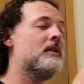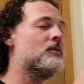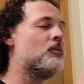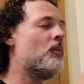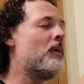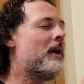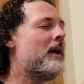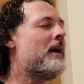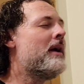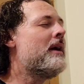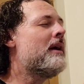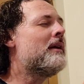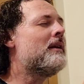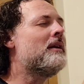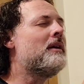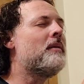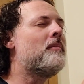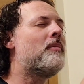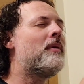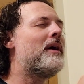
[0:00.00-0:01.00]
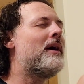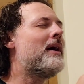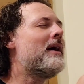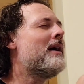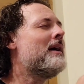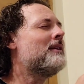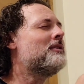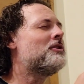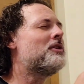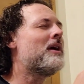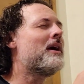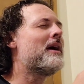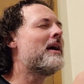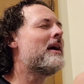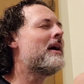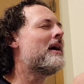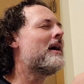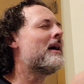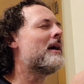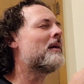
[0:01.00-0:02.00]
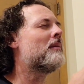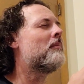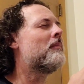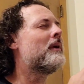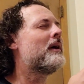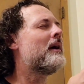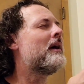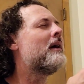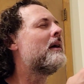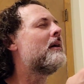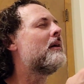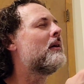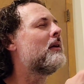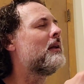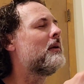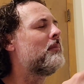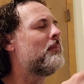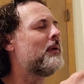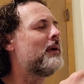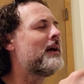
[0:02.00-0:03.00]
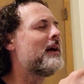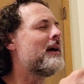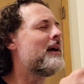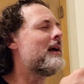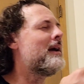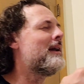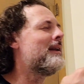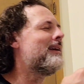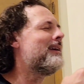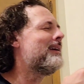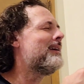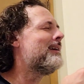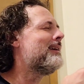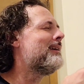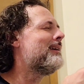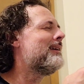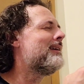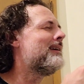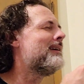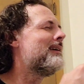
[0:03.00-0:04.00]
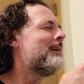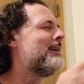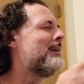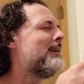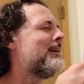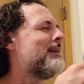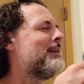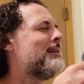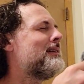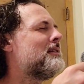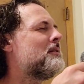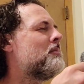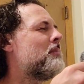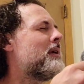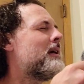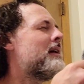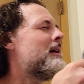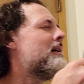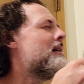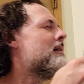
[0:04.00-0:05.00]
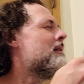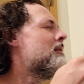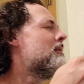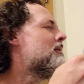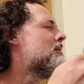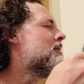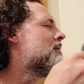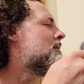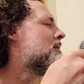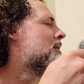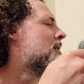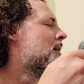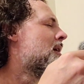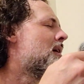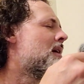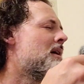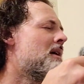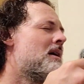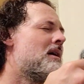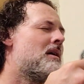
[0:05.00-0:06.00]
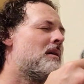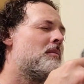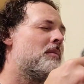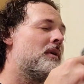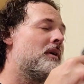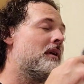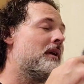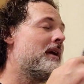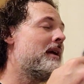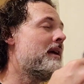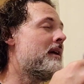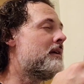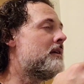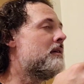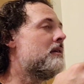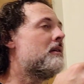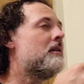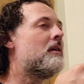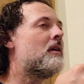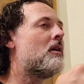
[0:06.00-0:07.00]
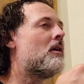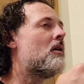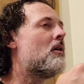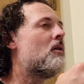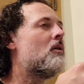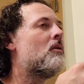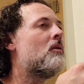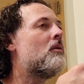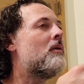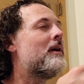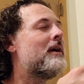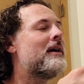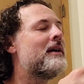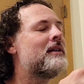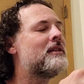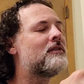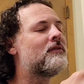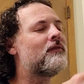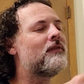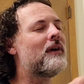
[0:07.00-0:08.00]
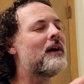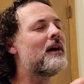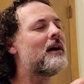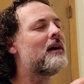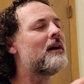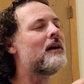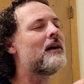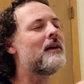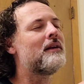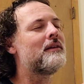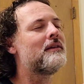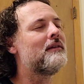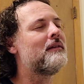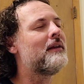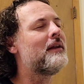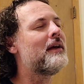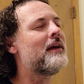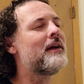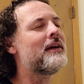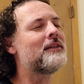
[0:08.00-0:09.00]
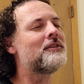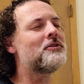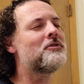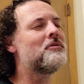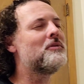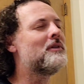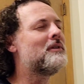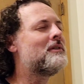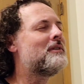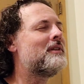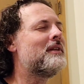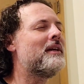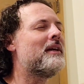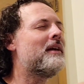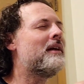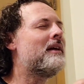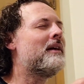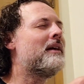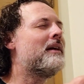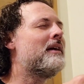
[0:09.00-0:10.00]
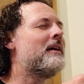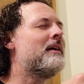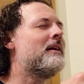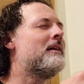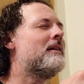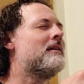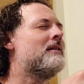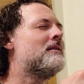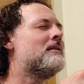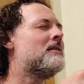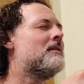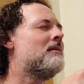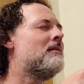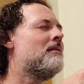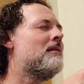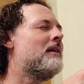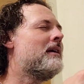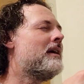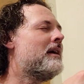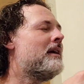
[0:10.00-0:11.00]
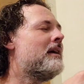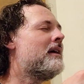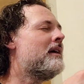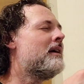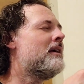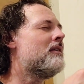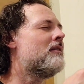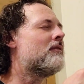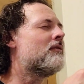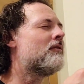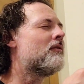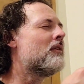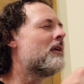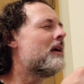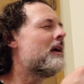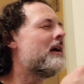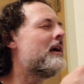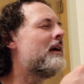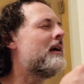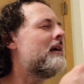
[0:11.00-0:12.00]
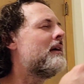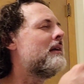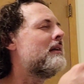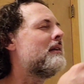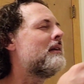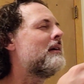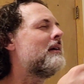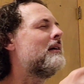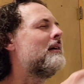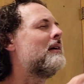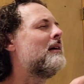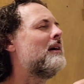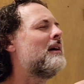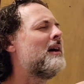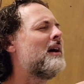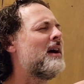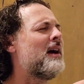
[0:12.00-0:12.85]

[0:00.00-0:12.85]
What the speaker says: His weekly paycheck barely paid his bills, but he could always find an extra 10 to lend a friend.